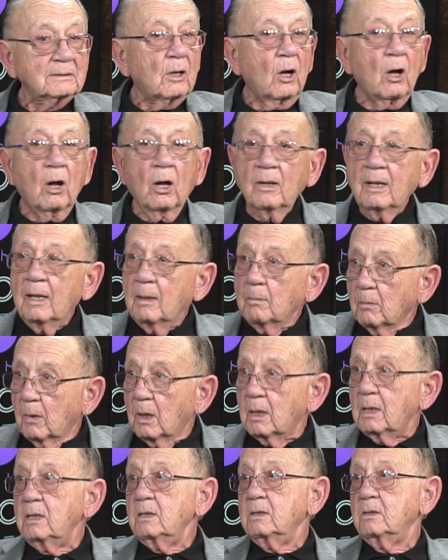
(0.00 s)
All that
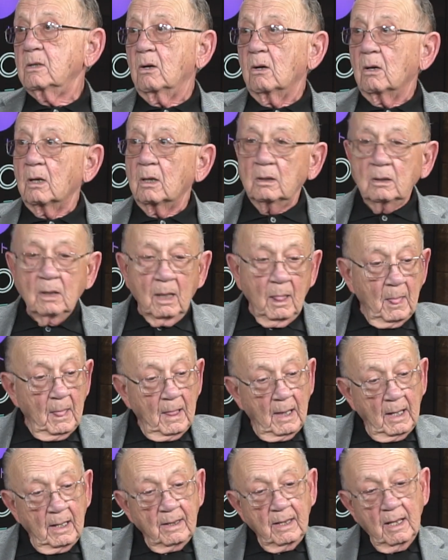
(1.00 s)
money's gone.
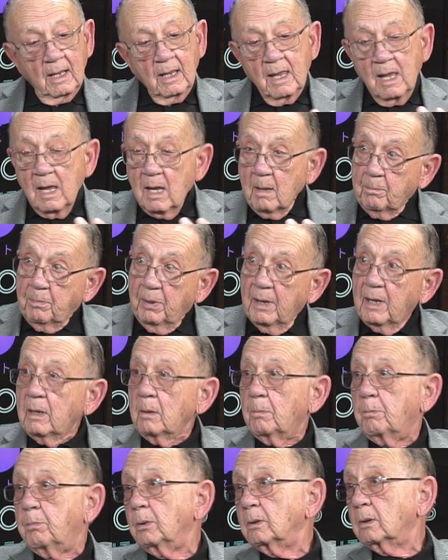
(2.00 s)
They can't pay
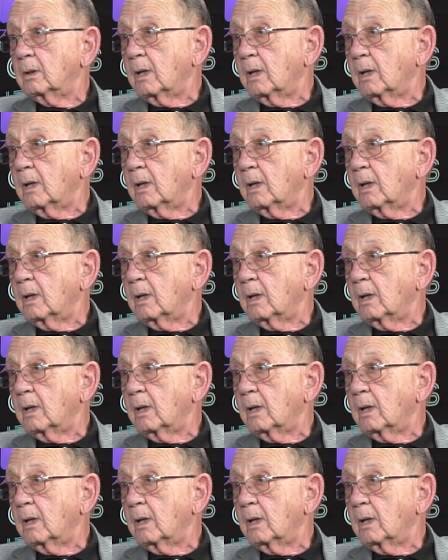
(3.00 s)
to